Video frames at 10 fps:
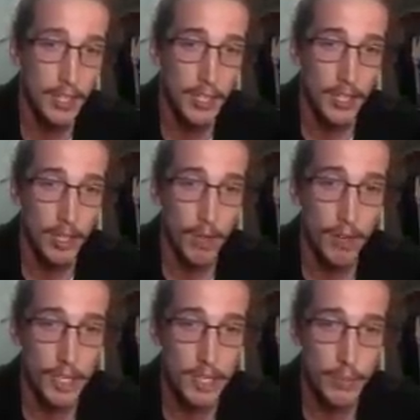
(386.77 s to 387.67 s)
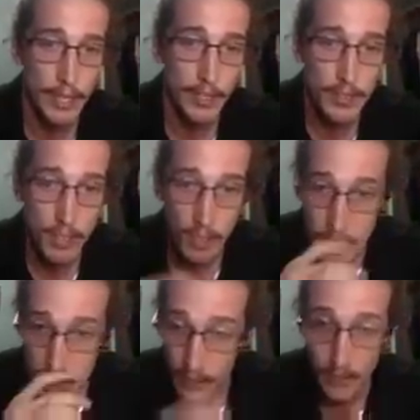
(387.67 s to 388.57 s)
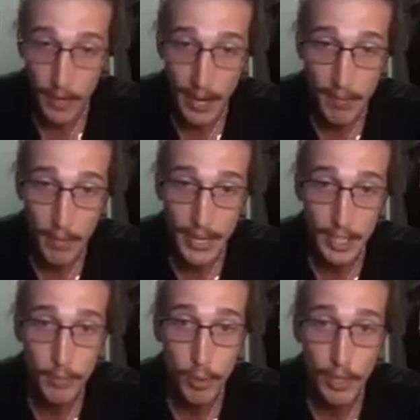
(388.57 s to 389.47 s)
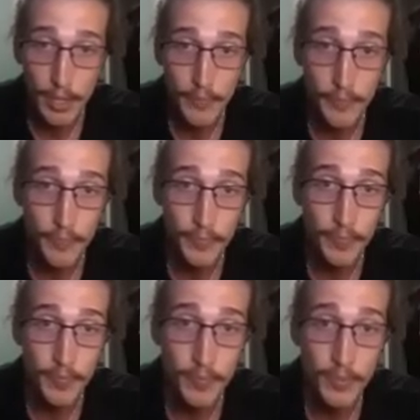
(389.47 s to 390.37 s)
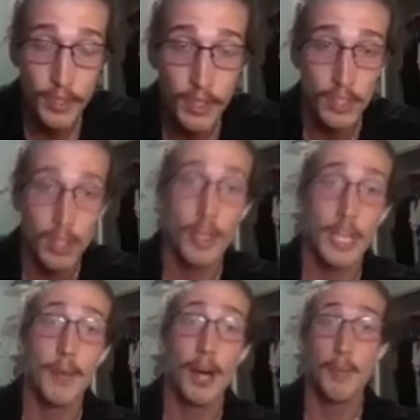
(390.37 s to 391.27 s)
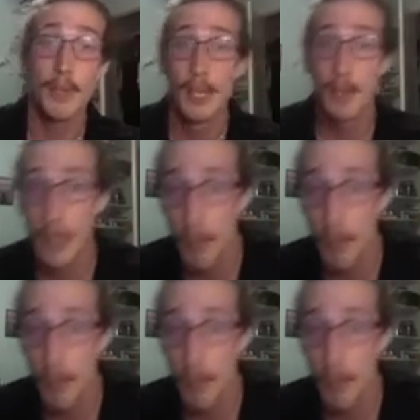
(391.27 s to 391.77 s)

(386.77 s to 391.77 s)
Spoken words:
go for the Spladle. So let's look. I have my anchor point. Loading him up, becoming